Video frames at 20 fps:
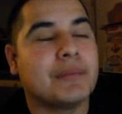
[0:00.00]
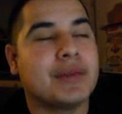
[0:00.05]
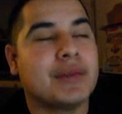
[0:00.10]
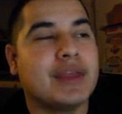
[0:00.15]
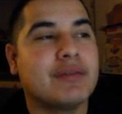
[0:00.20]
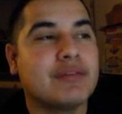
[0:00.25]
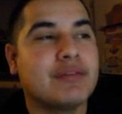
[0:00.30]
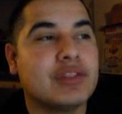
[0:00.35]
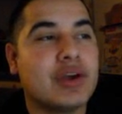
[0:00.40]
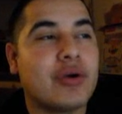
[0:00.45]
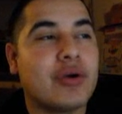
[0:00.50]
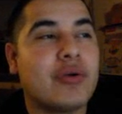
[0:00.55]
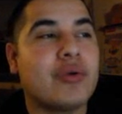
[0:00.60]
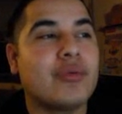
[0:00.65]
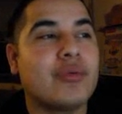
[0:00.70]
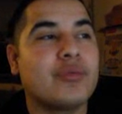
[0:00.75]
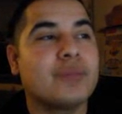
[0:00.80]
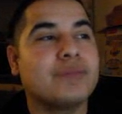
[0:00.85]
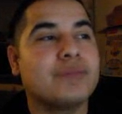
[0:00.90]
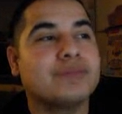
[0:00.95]
even
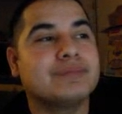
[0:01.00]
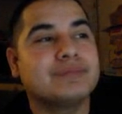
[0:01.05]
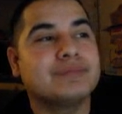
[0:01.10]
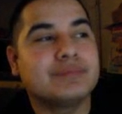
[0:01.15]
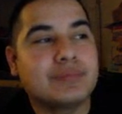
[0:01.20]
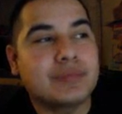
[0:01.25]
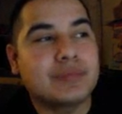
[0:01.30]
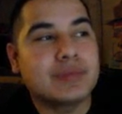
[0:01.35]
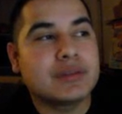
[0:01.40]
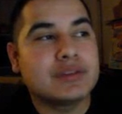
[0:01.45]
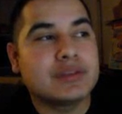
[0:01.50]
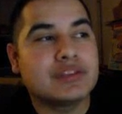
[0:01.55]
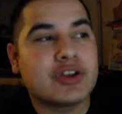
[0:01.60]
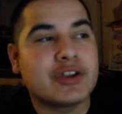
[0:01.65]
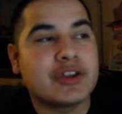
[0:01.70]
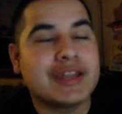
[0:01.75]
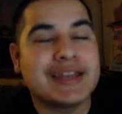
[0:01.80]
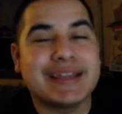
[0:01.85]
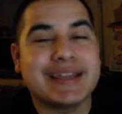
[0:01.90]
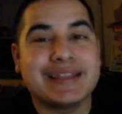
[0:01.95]
though
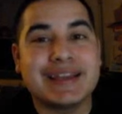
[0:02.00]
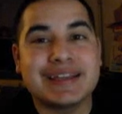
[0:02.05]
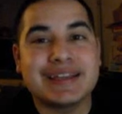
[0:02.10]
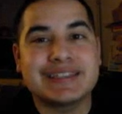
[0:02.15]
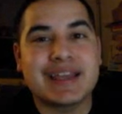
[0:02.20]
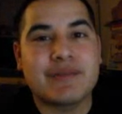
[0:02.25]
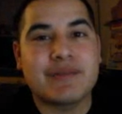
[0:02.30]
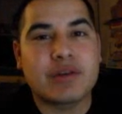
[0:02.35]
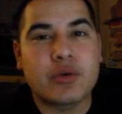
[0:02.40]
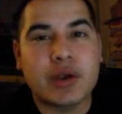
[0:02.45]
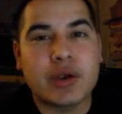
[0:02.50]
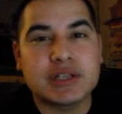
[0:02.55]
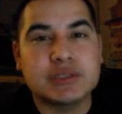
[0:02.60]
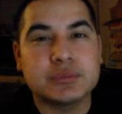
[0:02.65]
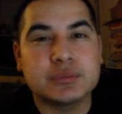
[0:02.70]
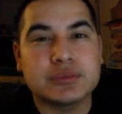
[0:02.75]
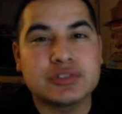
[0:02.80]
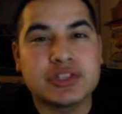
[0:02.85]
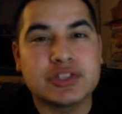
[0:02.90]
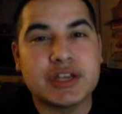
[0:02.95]
Jardine does have a
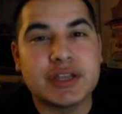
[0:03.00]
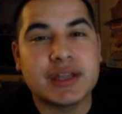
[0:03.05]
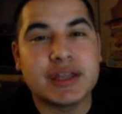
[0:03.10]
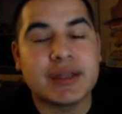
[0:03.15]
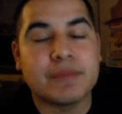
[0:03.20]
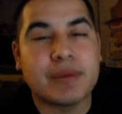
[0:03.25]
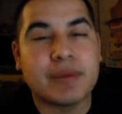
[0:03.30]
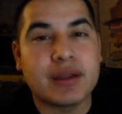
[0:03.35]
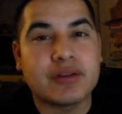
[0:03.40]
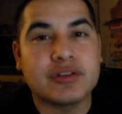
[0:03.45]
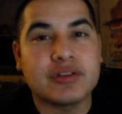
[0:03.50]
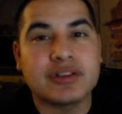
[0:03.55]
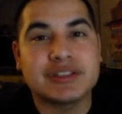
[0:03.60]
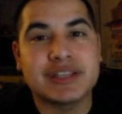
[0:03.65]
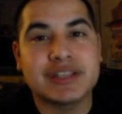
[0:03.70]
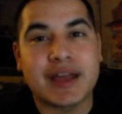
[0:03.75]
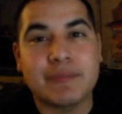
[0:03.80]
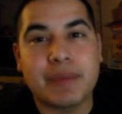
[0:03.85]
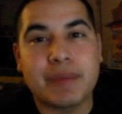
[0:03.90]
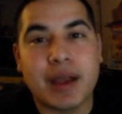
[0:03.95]
questionable chin and Bader
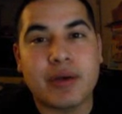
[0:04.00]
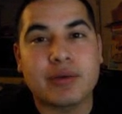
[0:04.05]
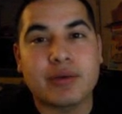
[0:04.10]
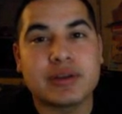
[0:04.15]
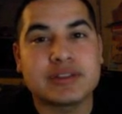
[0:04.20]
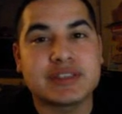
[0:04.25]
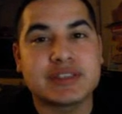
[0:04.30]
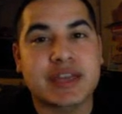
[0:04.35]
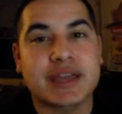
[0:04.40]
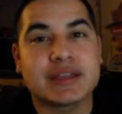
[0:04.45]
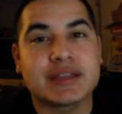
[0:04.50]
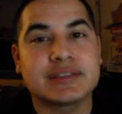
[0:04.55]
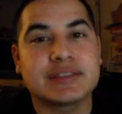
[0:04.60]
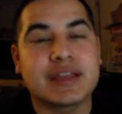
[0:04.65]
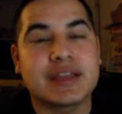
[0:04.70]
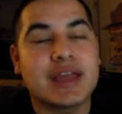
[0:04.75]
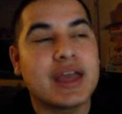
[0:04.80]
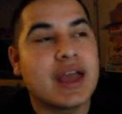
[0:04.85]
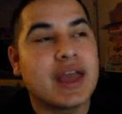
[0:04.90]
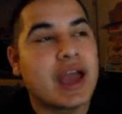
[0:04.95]
does have power in his hands.
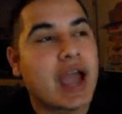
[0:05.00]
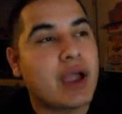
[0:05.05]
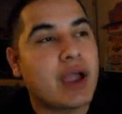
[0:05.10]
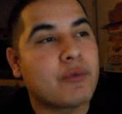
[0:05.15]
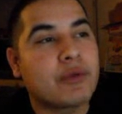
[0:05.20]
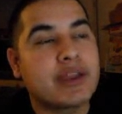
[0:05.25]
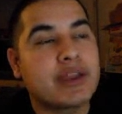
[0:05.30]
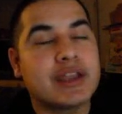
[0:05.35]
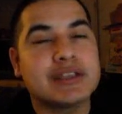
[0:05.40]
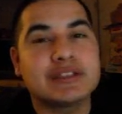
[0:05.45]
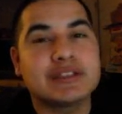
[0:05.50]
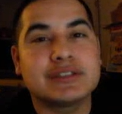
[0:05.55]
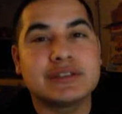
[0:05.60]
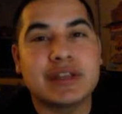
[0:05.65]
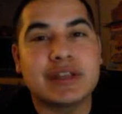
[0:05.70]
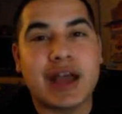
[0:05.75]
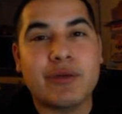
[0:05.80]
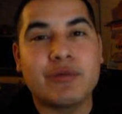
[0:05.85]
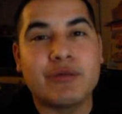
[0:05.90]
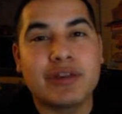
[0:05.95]
I
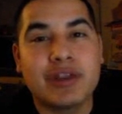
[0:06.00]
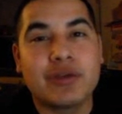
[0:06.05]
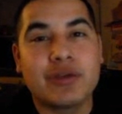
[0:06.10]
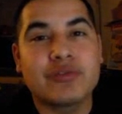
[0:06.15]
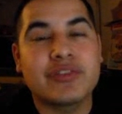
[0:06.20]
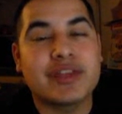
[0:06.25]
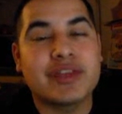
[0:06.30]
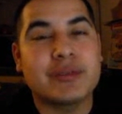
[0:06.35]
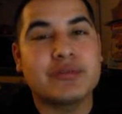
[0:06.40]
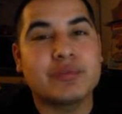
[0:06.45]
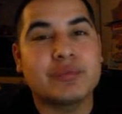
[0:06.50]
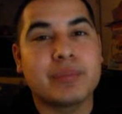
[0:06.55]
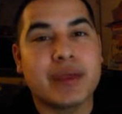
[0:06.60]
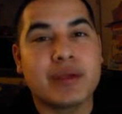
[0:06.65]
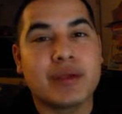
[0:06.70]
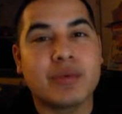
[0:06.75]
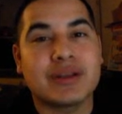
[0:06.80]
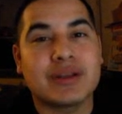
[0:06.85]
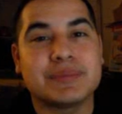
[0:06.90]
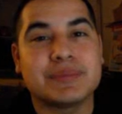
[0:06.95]
really don't think
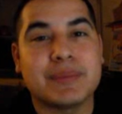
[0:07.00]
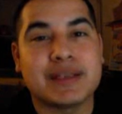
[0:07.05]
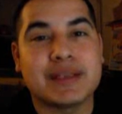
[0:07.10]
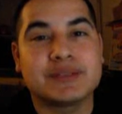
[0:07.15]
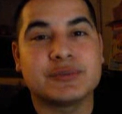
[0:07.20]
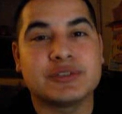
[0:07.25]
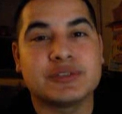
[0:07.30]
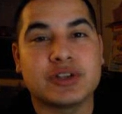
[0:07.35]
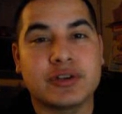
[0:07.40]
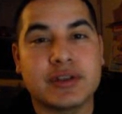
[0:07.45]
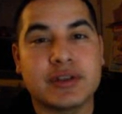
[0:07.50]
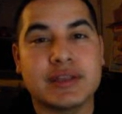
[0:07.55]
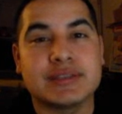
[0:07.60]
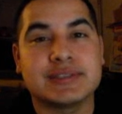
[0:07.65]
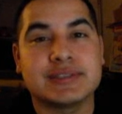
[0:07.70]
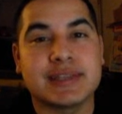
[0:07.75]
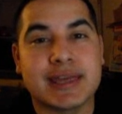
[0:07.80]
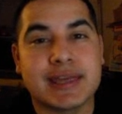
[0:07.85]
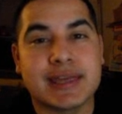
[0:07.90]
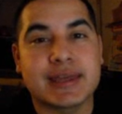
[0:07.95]
Bader to mess with
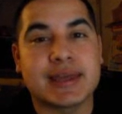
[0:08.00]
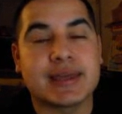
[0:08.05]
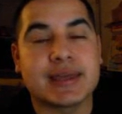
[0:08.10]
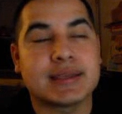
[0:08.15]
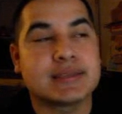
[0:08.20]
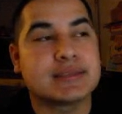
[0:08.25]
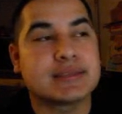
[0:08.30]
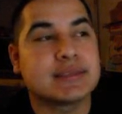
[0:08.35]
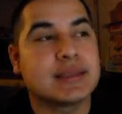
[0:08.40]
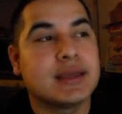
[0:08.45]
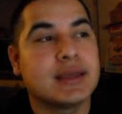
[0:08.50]
Jardine's leg kicks.